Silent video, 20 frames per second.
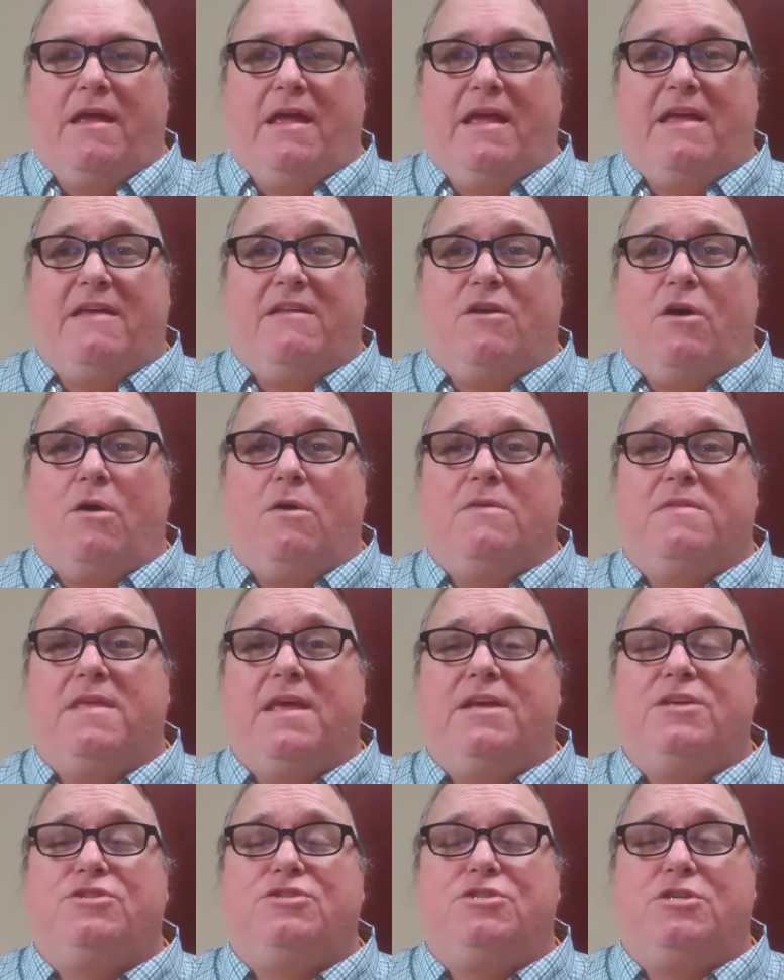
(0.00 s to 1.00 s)
In all
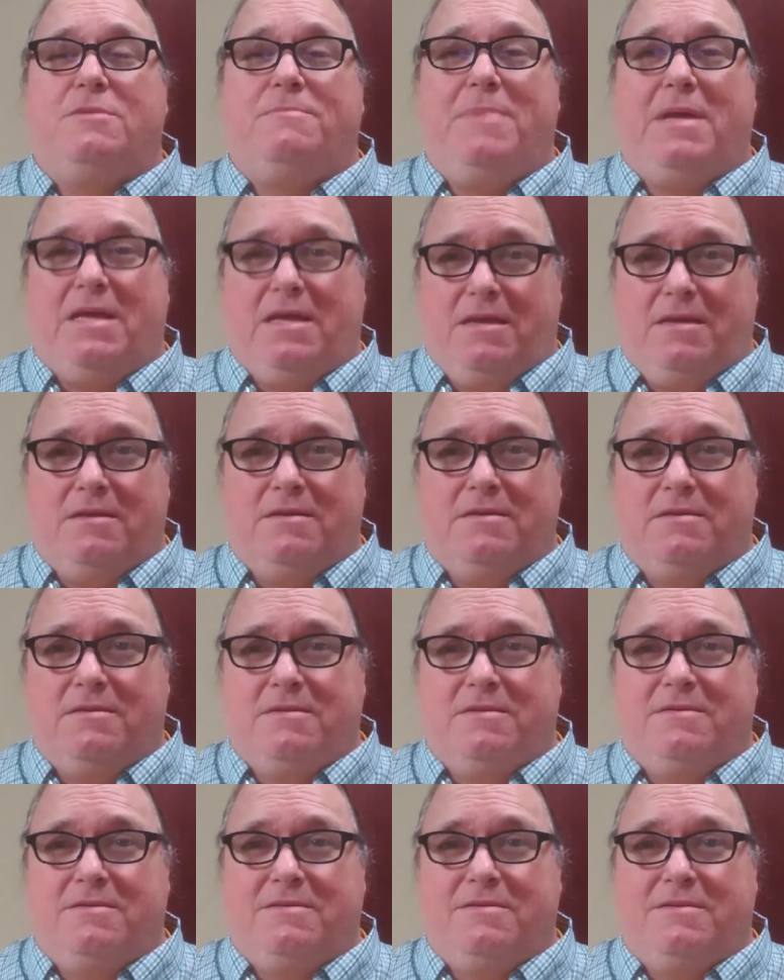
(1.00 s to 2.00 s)
things to be,
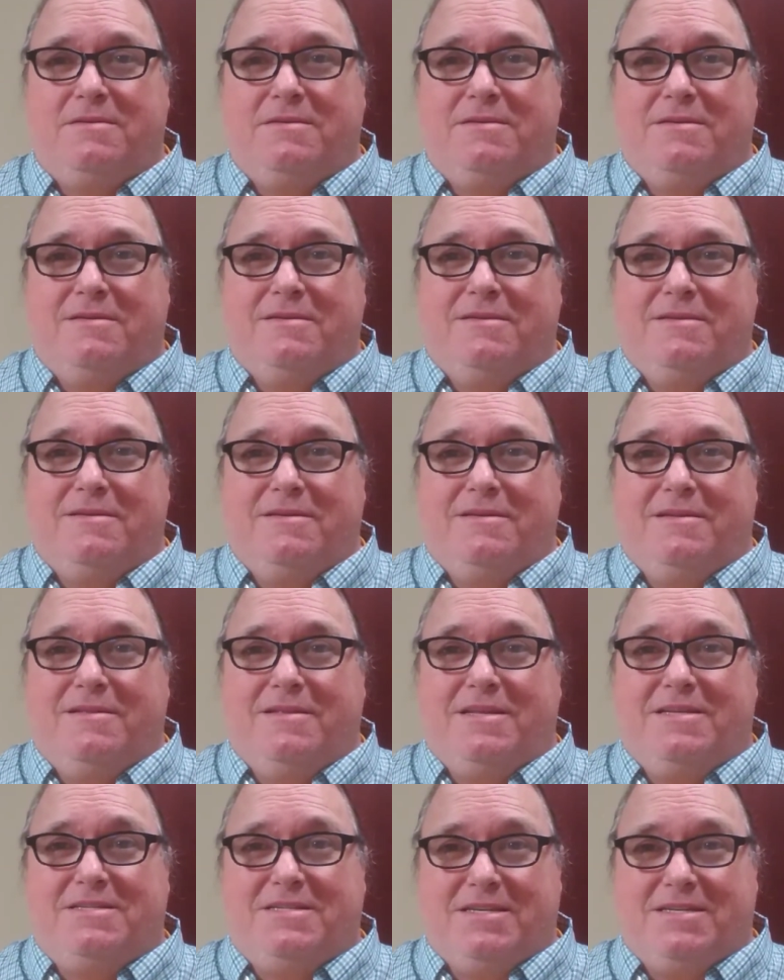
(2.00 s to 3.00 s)

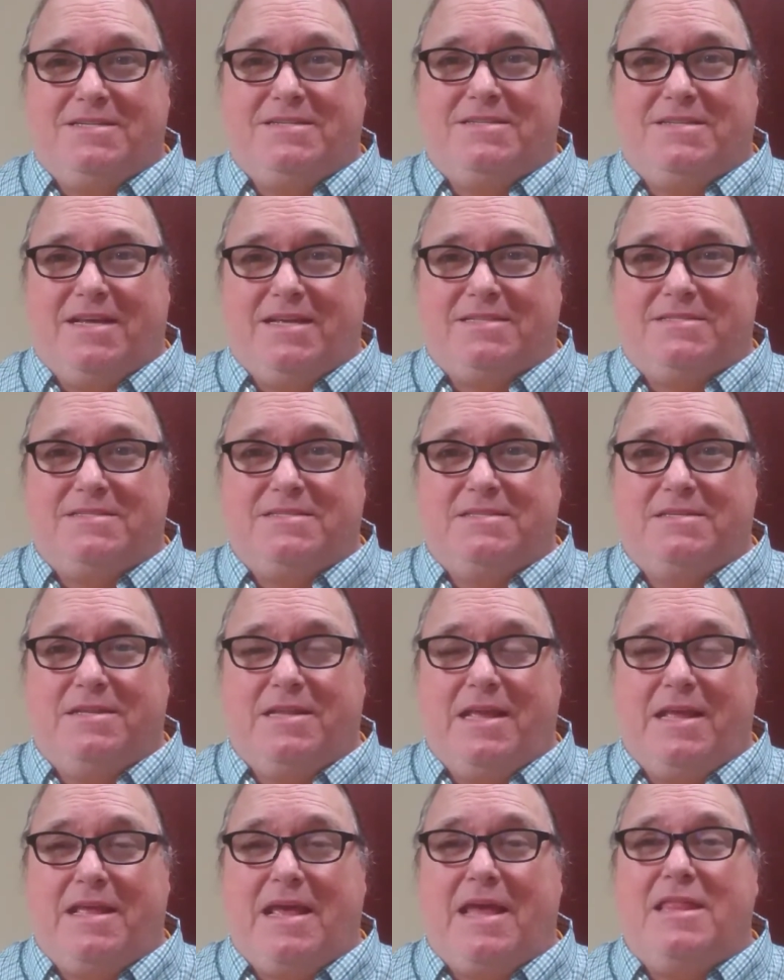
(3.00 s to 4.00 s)
the sixth sense,
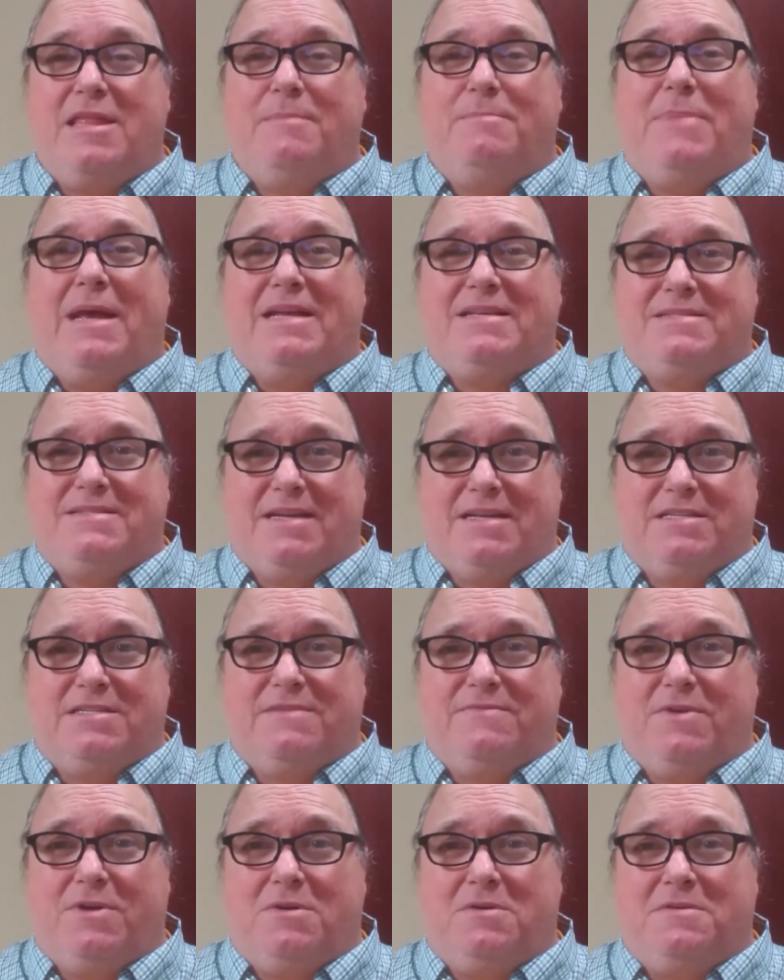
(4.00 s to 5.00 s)
and the best sense
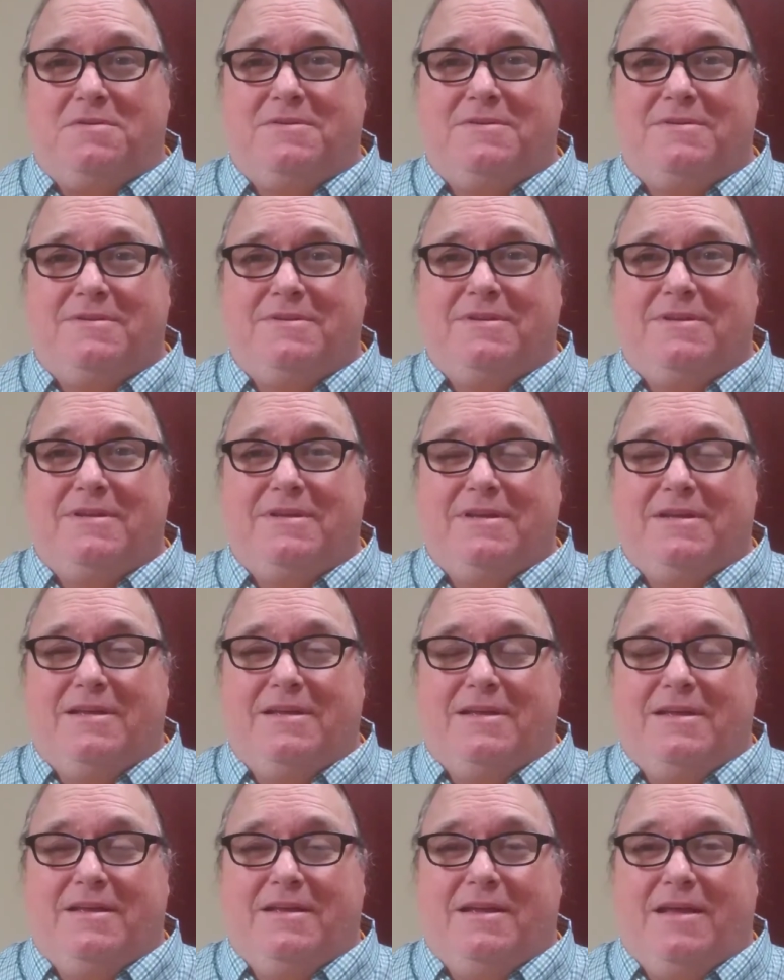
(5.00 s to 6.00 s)
of all,
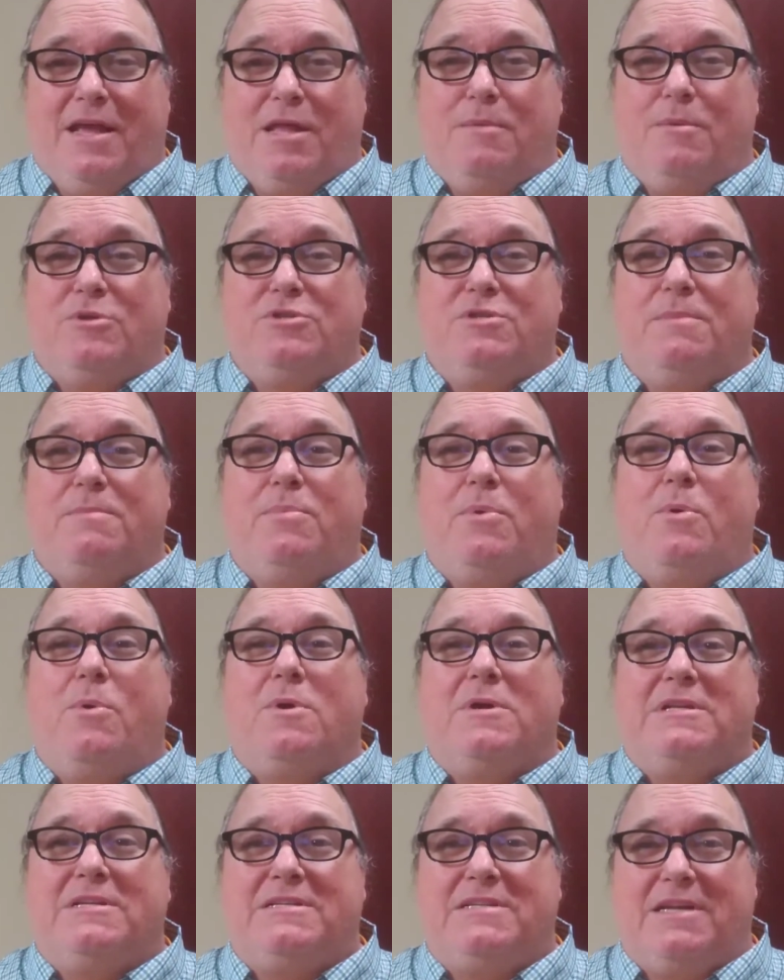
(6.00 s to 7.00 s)
and the most
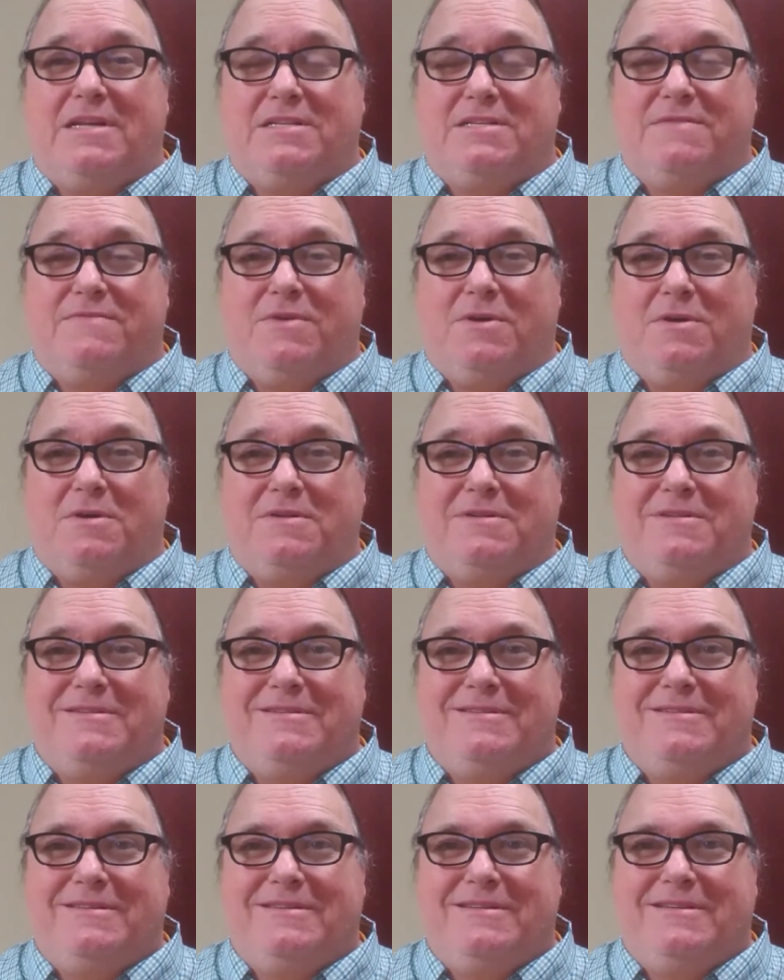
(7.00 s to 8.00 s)
important sense of all,
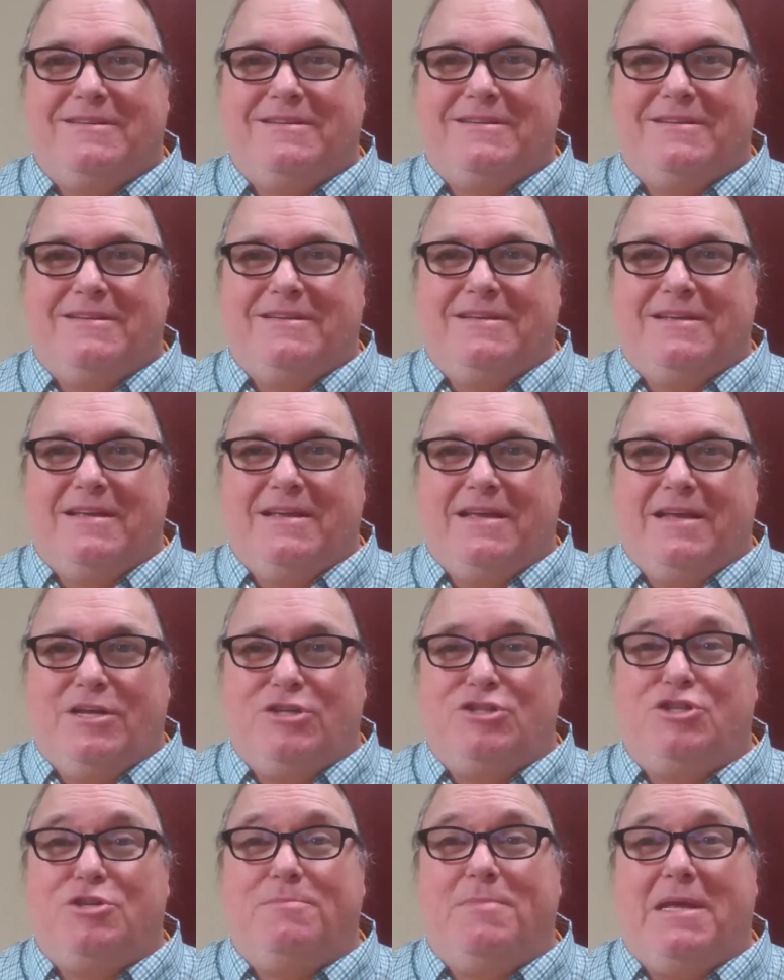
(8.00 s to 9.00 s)

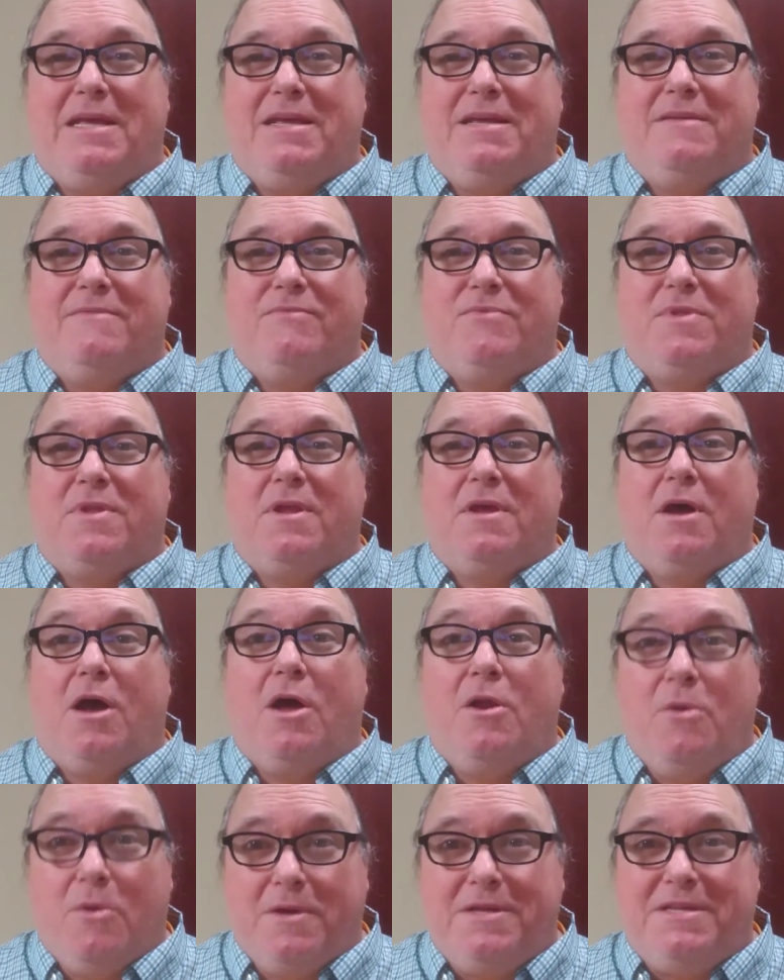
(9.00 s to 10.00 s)
is to be
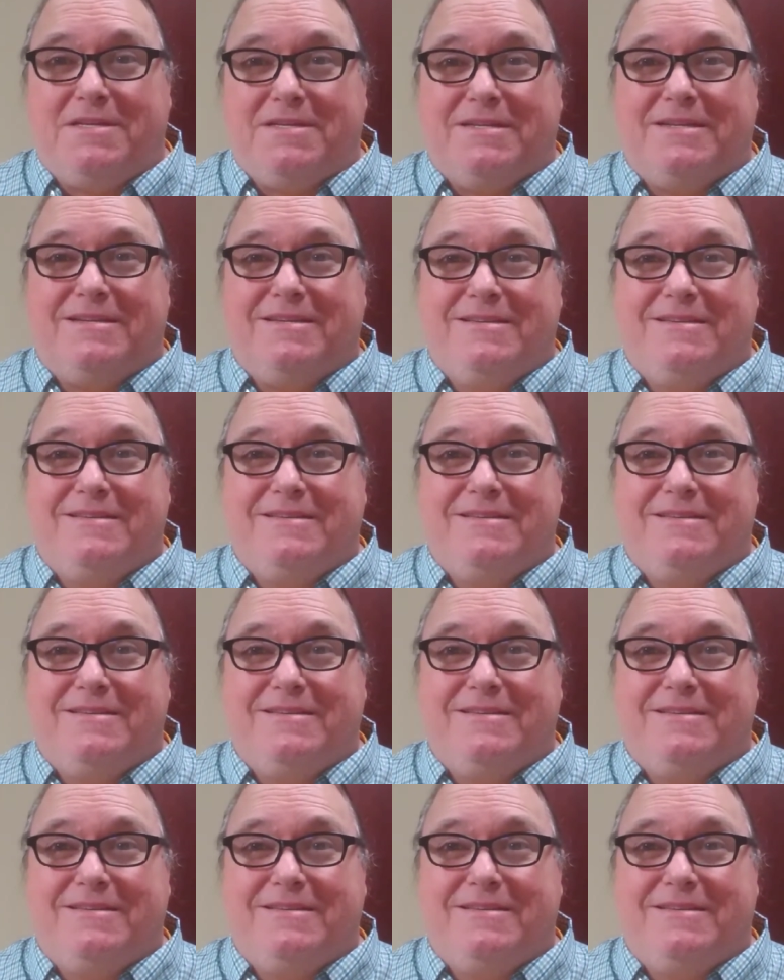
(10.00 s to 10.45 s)
anointed.